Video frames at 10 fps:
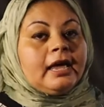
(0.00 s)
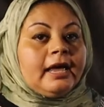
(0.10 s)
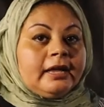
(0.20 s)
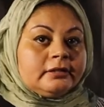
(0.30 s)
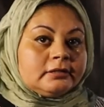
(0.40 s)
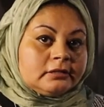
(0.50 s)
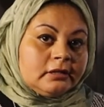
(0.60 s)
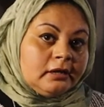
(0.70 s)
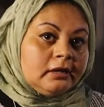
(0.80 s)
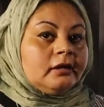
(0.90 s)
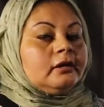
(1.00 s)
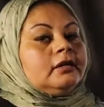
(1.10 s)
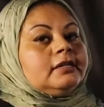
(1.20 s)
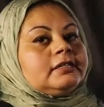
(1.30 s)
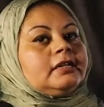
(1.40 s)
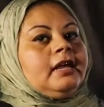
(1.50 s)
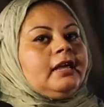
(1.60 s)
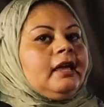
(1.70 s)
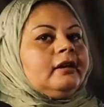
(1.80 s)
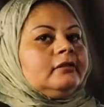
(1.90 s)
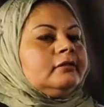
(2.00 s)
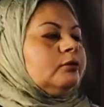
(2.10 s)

and listen again,